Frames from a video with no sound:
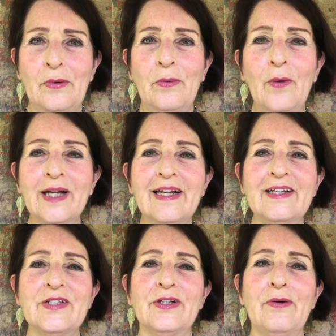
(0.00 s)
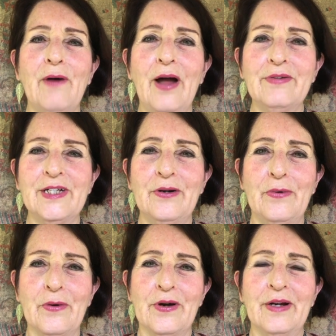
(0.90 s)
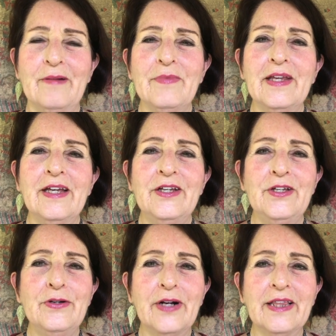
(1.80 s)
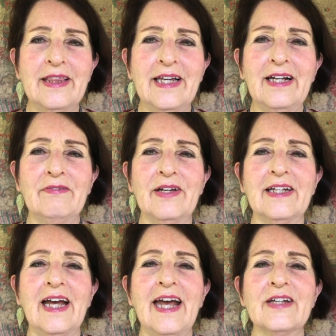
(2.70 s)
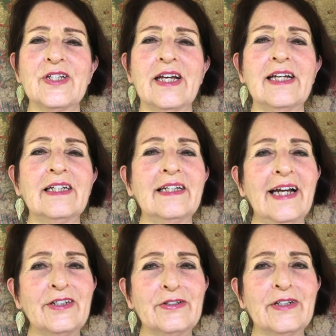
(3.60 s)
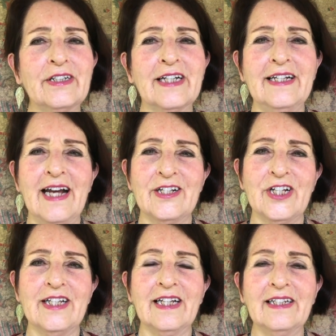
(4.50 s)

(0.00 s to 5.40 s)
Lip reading: What is the grounding cord? You can think of it as an electrical connection that